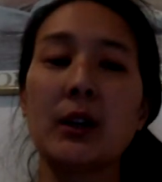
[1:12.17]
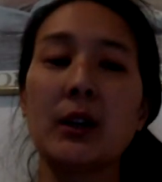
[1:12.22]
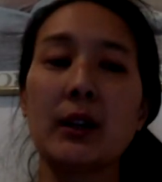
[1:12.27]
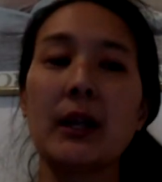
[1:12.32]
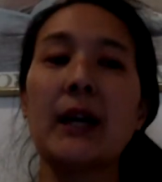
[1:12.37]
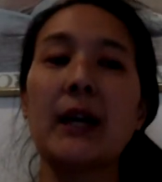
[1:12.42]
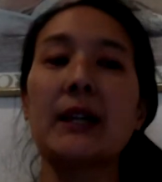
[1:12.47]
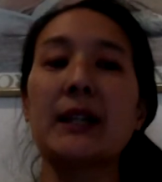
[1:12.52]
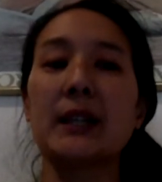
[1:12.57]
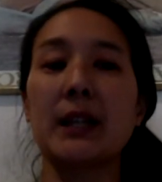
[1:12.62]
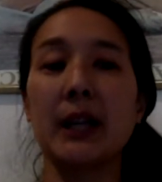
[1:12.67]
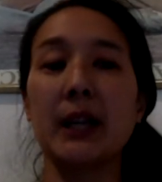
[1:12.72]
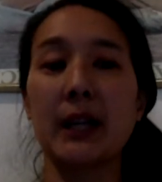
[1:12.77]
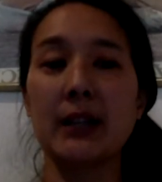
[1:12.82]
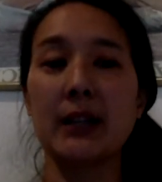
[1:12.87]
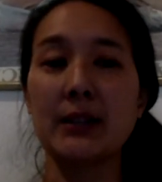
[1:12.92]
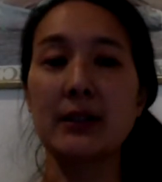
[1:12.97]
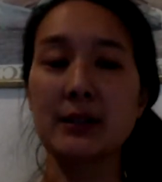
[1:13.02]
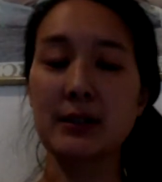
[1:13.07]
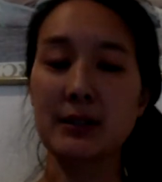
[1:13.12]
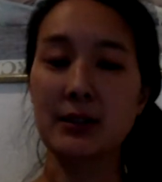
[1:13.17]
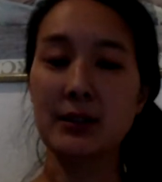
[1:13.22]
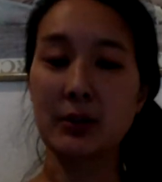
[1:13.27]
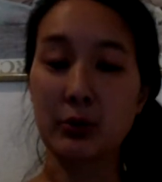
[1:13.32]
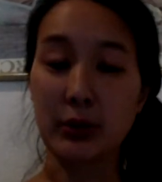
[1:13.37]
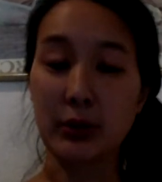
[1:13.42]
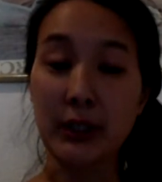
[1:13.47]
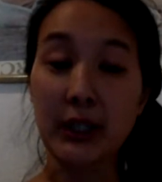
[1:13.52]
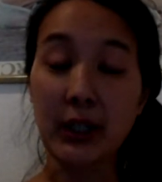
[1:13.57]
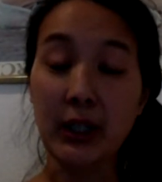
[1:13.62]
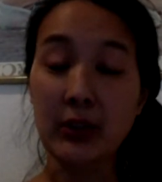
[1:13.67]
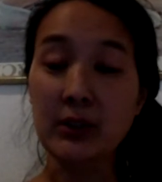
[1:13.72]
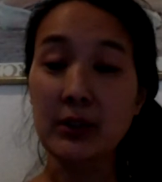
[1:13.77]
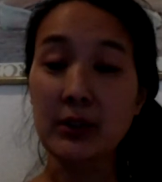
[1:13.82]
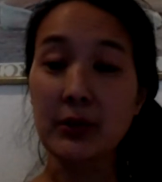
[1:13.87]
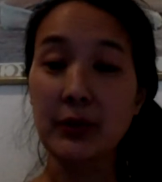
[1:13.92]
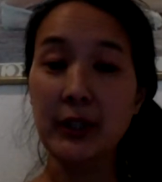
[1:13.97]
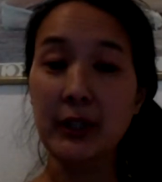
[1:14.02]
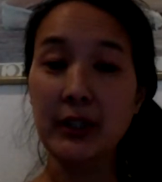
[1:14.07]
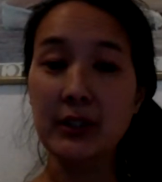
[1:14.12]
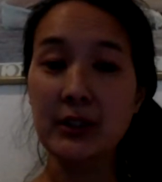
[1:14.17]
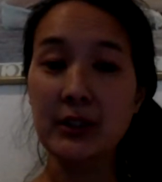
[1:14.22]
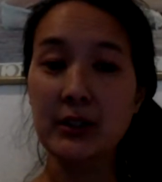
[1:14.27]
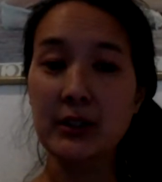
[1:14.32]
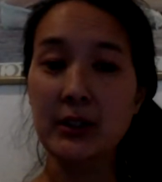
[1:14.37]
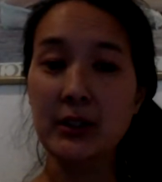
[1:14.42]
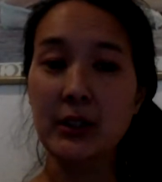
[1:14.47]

that enhances the greenhouse effect.